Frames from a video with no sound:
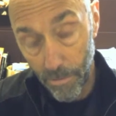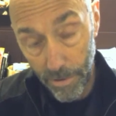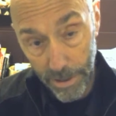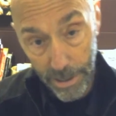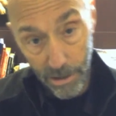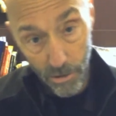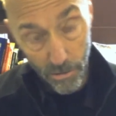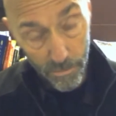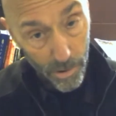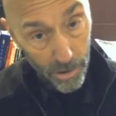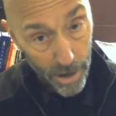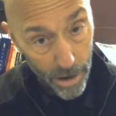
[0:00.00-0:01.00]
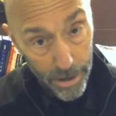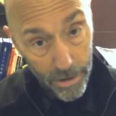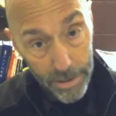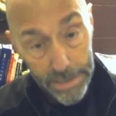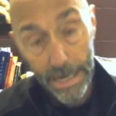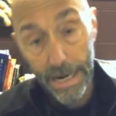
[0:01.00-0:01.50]
Deacon Herb Burkhardt here
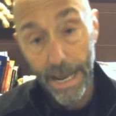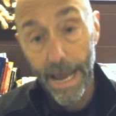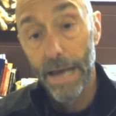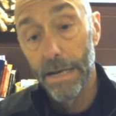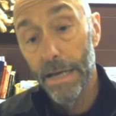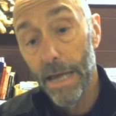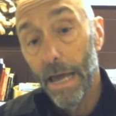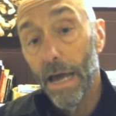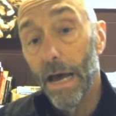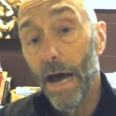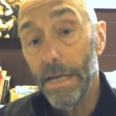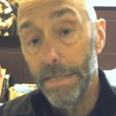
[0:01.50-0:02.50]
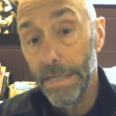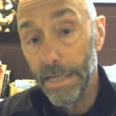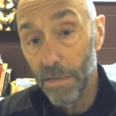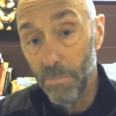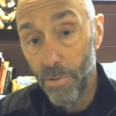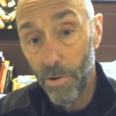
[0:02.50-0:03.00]
at St. Anne,
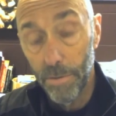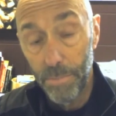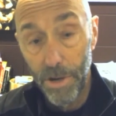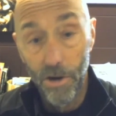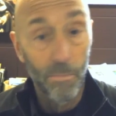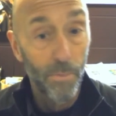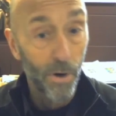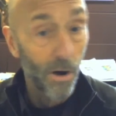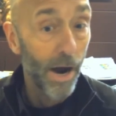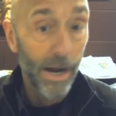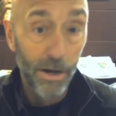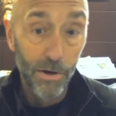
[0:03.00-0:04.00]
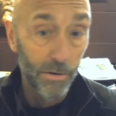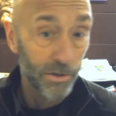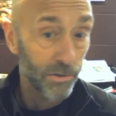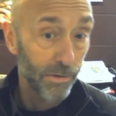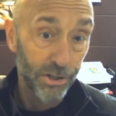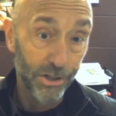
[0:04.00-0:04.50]
Deacon Peter Burick, who is
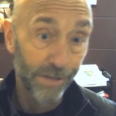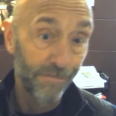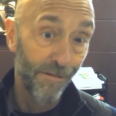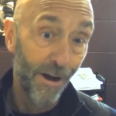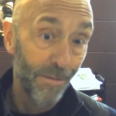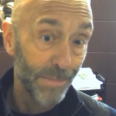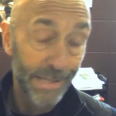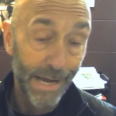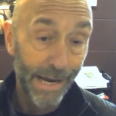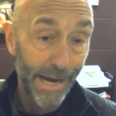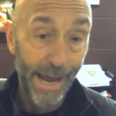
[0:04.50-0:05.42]
originally from St.